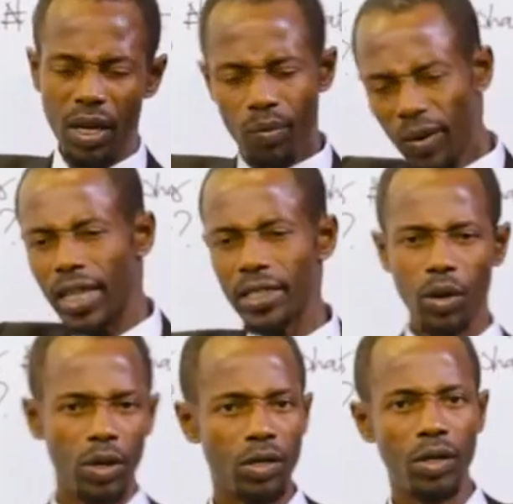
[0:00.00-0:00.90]
When I say
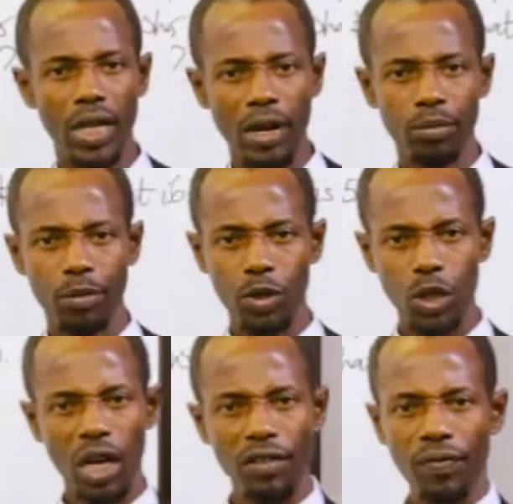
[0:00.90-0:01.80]
question on direct
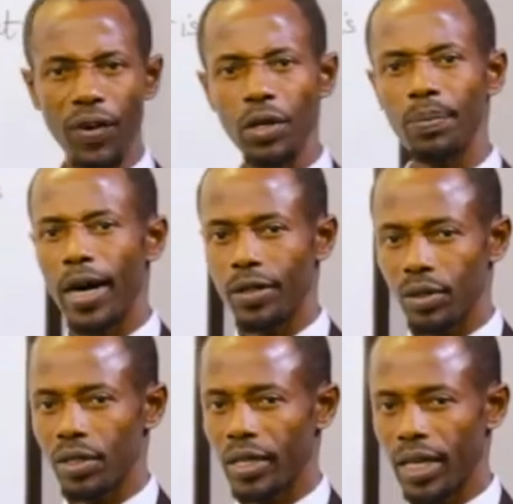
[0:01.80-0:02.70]
proportion, I refer you back to
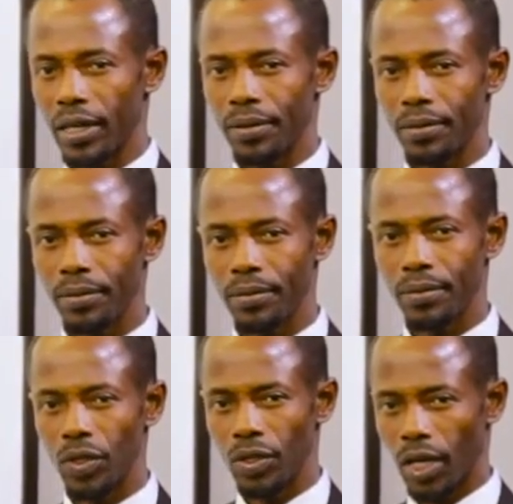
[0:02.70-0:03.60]
it again.
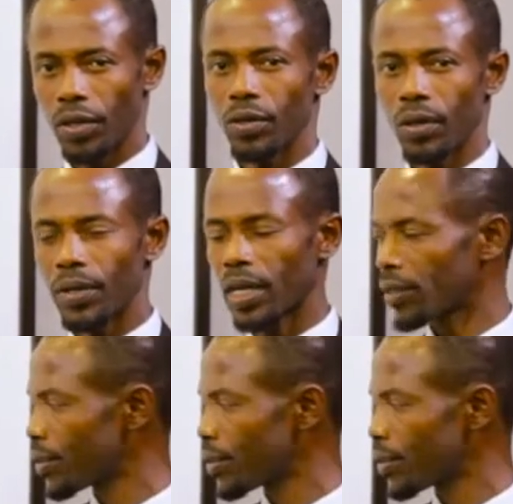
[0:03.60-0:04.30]
Just take note of that.